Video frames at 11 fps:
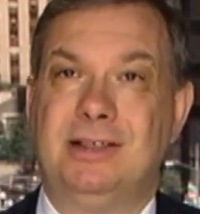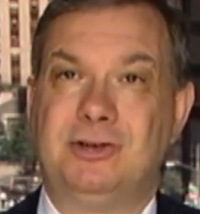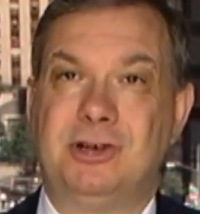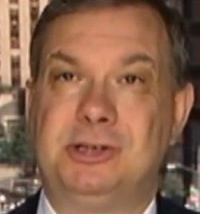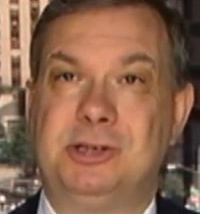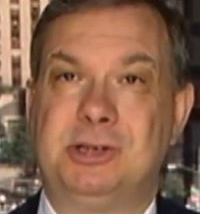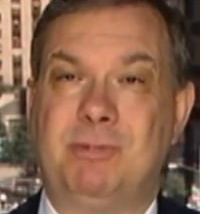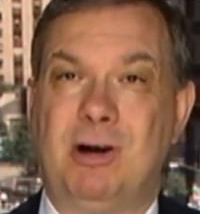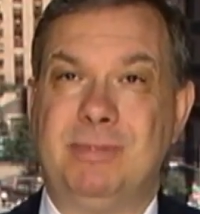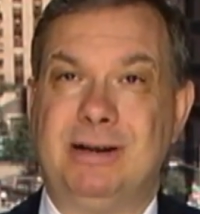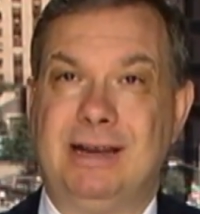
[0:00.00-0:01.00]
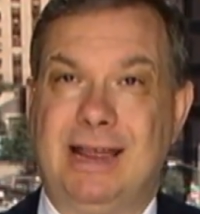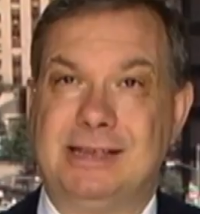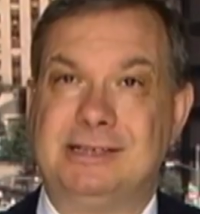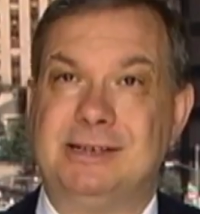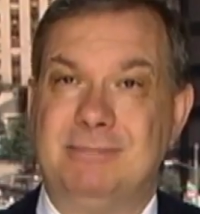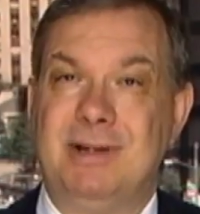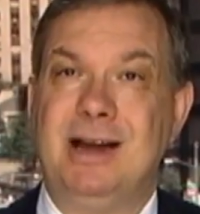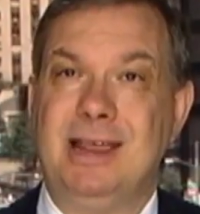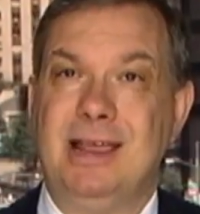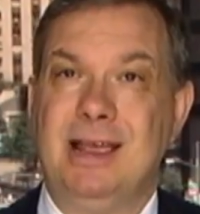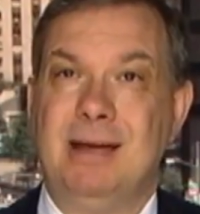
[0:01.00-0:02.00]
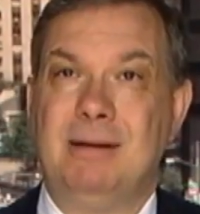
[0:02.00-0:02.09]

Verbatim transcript: The Justice Department gets some money,